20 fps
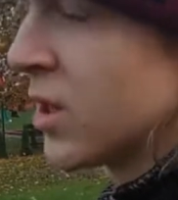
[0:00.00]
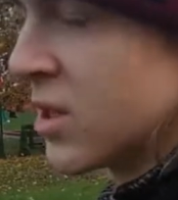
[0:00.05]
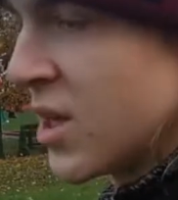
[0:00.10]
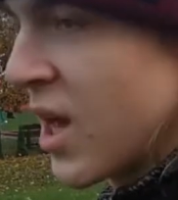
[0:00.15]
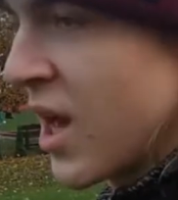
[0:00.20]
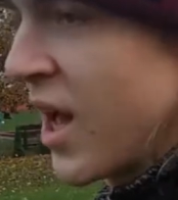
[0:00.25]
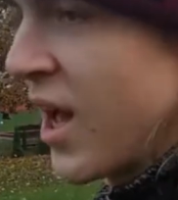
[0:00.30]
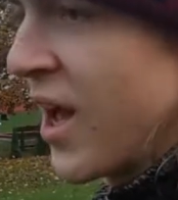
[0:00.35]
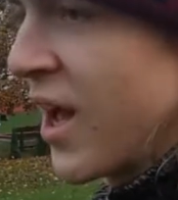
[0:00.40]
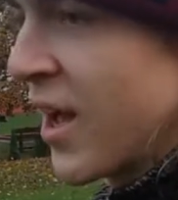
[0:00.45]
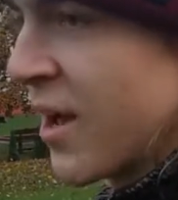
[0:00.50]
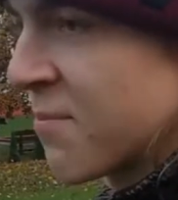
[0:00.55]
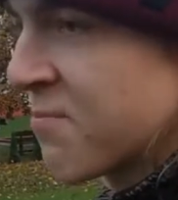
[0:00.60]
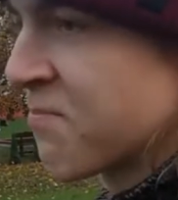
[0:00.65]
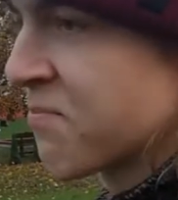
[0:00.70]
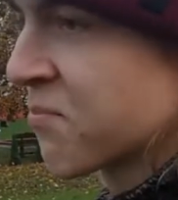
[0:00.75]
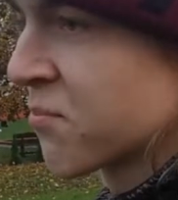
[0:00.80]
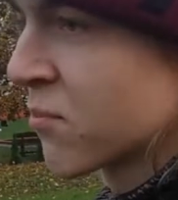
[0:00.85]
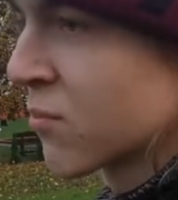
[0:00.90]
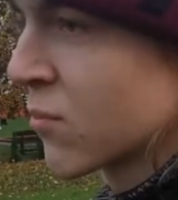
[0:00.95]
Yeah,
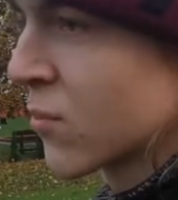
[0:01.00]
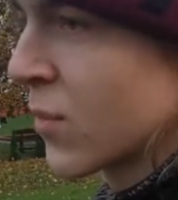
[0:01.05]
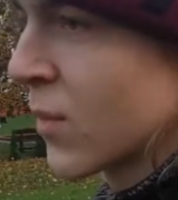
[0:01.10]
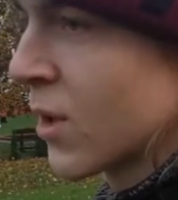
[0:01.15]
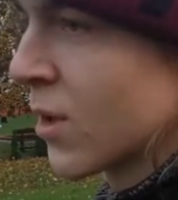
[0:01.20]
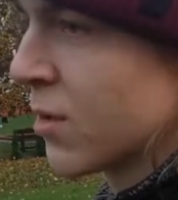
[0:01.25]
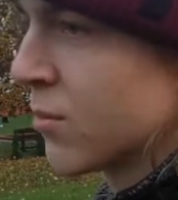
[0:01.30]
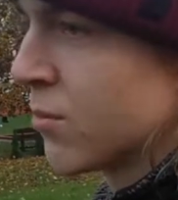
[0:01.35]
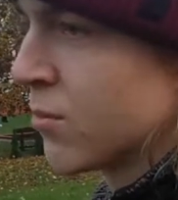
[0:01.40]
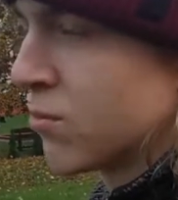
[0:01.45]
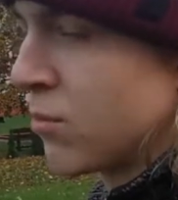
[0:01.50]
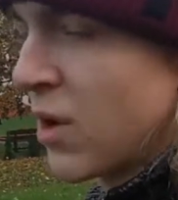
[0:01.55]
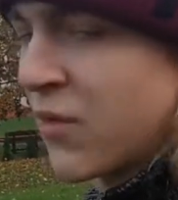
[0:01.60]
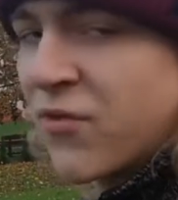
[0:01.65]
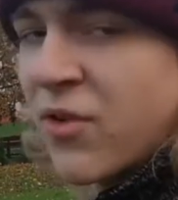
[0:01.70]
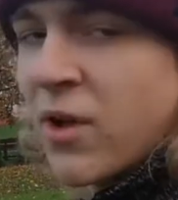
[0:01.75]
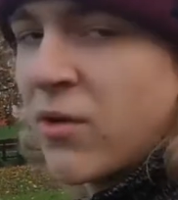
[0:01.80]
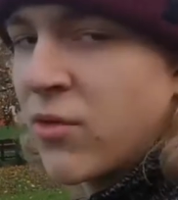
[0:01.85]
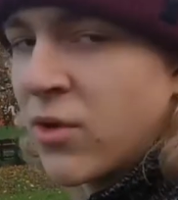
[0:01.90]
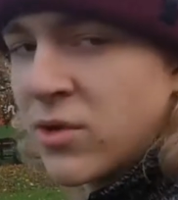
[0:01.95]
my
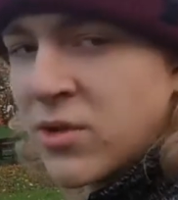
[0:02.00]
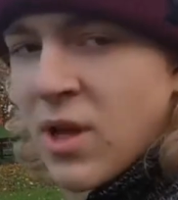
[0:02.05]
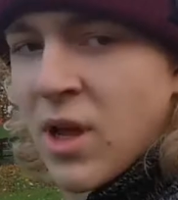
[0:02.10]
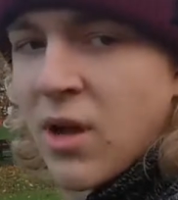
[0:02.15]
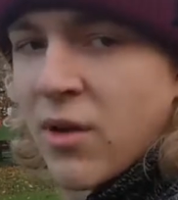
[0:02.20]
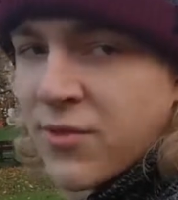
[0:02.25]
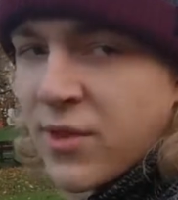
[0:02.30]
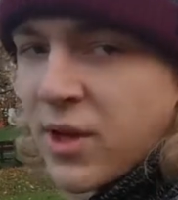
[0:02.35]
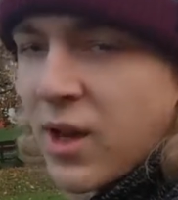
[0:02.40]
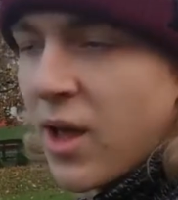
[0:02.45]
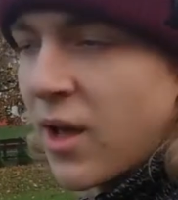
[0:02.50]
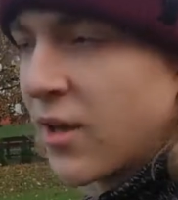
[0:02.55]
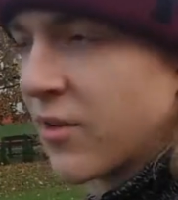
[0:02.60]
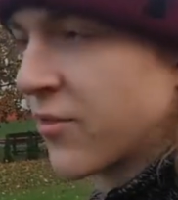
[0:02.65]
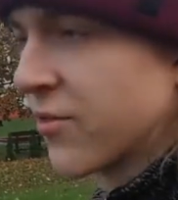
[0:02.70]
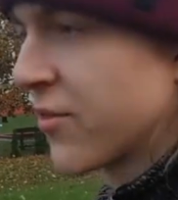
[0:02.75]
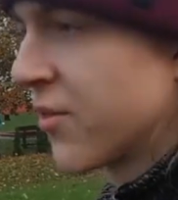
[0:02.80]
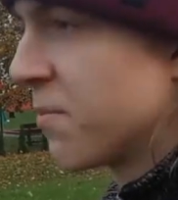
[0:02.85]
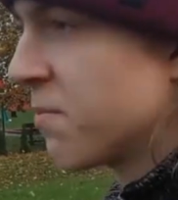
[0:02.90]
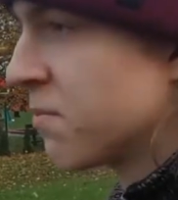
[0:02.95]
favorite day of the life.
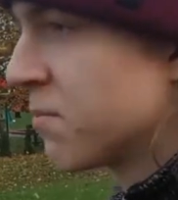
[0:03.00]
